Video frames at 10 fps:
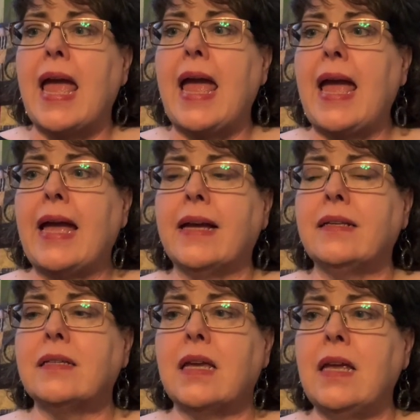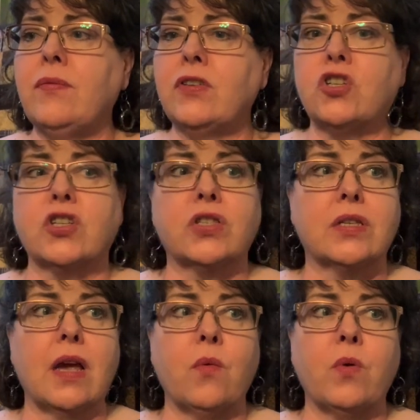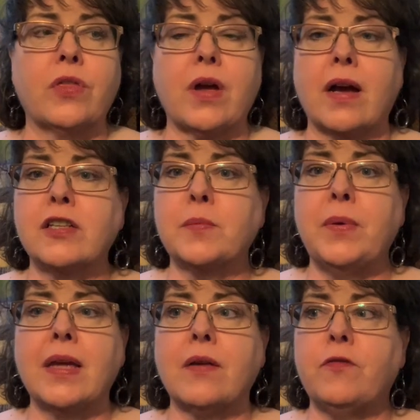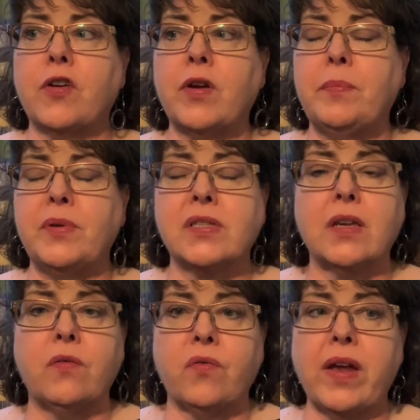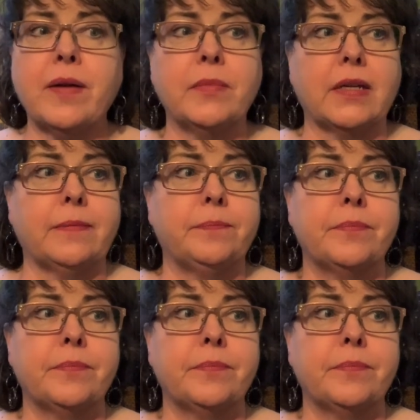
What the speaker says: And even just with us being a very busy family,